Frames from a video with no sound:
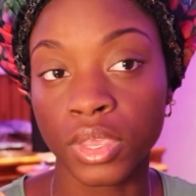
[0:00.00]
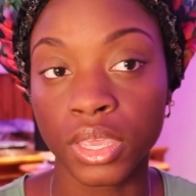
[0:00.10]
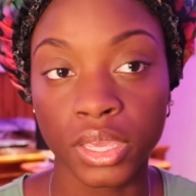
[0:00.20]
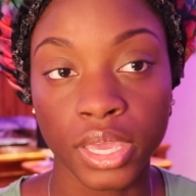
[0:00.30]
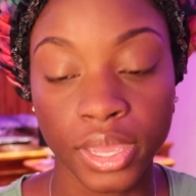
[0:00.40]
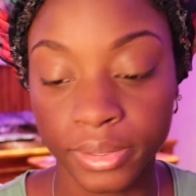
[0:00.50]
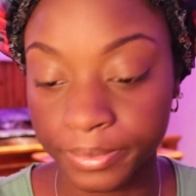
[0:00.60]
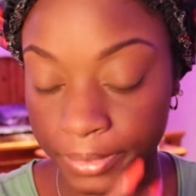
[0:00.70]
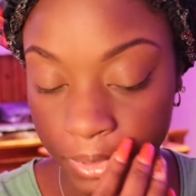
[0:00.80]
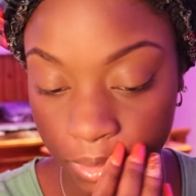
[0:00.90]
Okay,
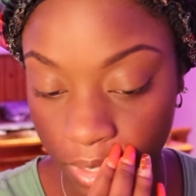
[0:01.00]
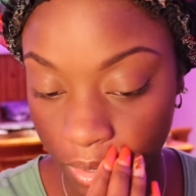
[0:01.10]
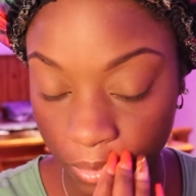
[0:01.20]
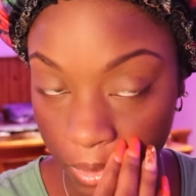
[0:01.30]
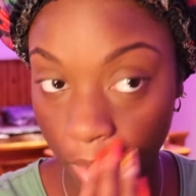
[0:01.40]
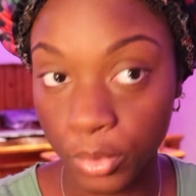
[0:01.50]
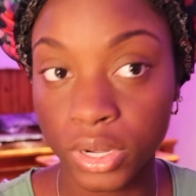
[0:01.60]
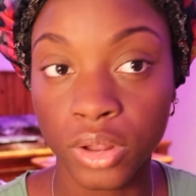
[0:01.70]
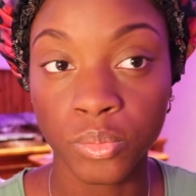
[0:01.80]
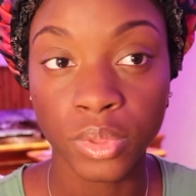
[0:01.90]
so now that we're
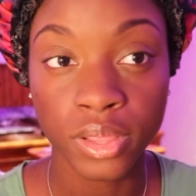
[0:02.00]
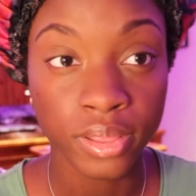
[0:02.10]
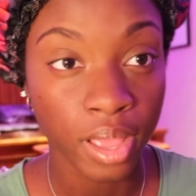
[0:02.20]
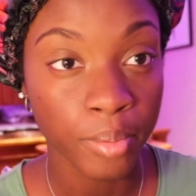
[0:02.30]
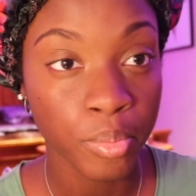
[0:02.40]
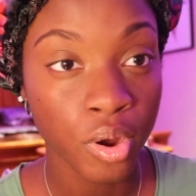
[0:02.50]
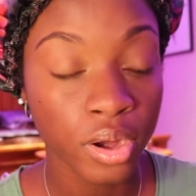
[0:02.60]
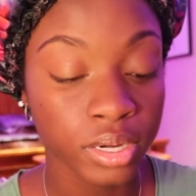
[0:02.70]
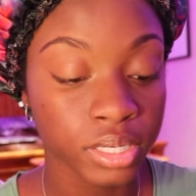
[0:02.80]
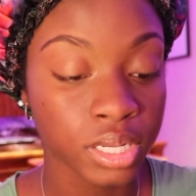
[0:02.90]
done with that part,